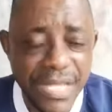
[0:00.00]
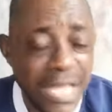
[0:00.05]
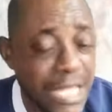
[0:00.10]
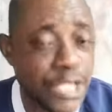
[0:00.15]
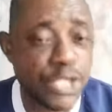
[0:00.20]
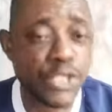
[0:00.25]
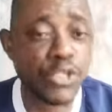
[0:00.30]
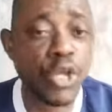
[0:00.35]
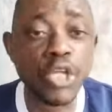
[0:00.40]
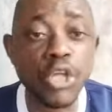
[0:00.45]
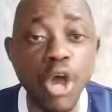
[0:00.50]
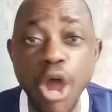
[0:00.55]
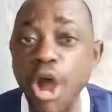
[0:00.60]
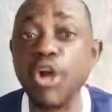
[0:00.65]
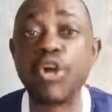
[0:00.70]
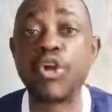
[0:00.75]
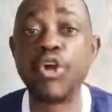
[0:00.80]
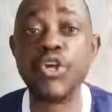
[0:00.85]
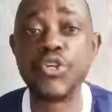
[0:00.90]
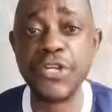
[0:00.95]
It is not
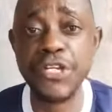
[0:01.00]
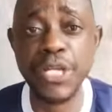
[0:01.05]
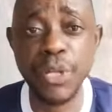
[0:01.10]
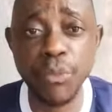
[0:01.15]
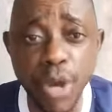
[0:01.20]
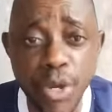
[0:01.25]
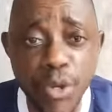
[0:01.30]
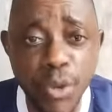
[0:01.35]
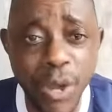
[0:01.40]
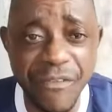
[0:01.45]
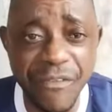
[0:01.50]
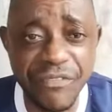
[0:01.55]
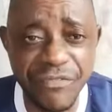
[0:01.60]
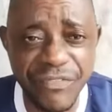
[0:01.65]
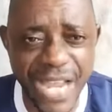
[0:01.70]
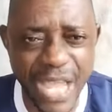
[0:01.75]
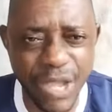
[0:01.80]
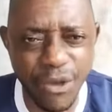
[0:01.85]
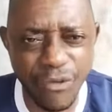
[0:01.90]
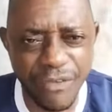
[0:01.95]
all country in the world you have to
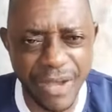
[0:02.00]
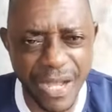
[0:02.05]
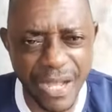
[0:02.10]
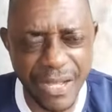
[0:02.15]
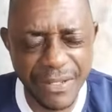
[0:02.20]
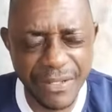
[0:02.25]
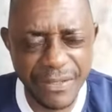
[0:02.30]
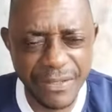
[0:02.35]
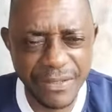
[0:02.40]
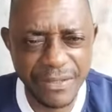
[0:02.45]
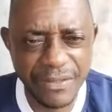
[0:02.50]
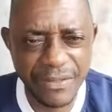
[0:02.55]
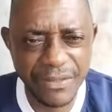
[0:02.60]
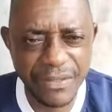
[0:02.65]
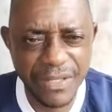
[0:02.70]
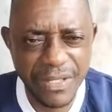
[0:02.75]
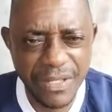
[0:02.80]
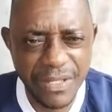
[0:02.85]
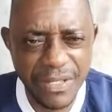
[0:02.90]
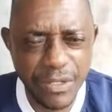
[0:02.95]
fly over.
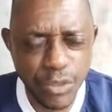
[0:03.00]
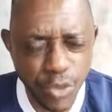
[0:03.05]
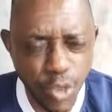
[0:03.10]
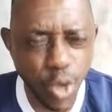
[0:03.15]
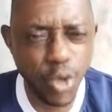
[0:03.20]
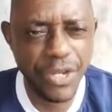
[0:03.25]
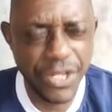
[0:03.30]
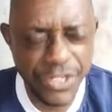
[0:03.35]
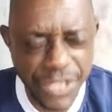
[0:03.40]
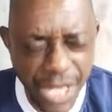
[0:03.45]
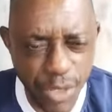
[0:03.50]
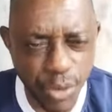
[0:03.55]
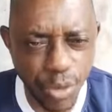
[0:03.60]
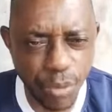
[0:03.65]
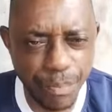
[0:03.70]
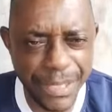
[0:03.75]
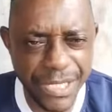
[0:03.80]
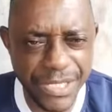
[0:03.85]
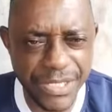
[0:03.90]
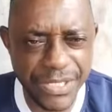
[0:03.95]
No this and
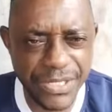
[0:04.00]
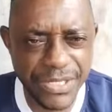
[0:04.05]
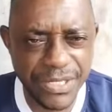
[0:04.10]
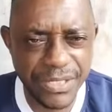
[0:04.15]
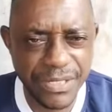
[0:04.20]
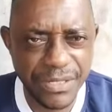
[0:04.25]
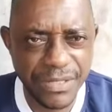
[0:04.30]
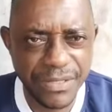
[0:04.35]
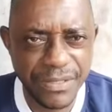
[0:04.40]
no peace.